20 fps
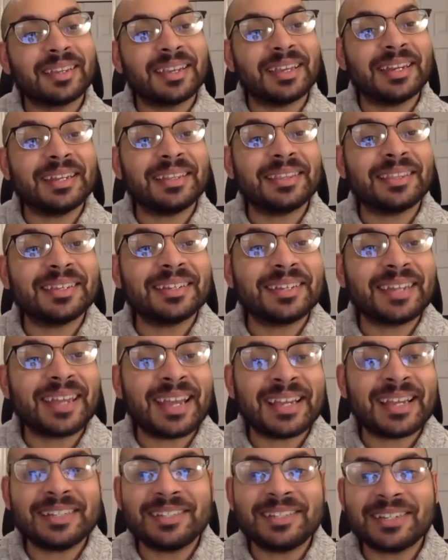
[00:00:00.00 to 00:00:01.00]
anything to
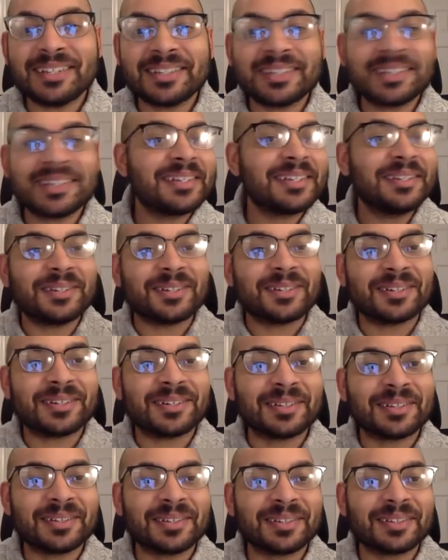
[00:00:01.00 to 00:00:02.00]
add, Jessica,
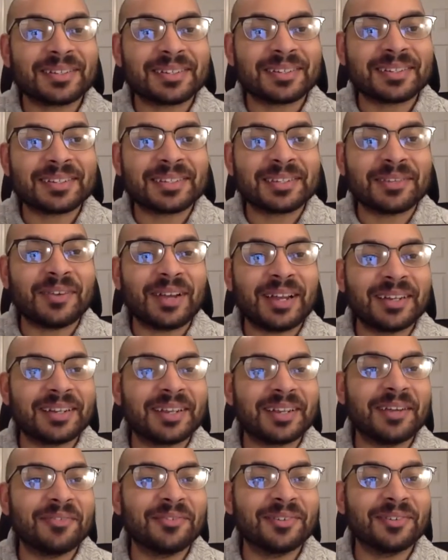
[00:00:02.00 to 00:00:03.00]
or Savon
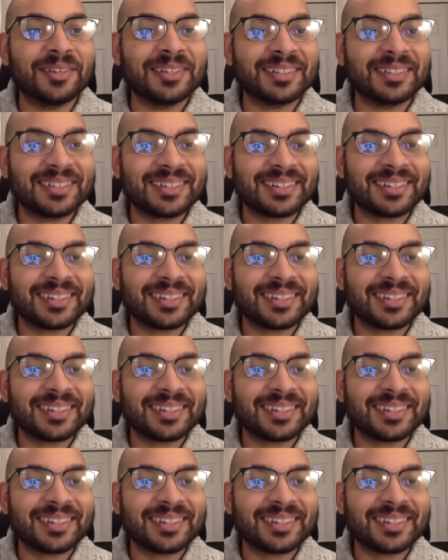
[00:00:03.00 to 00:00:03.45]
cover it?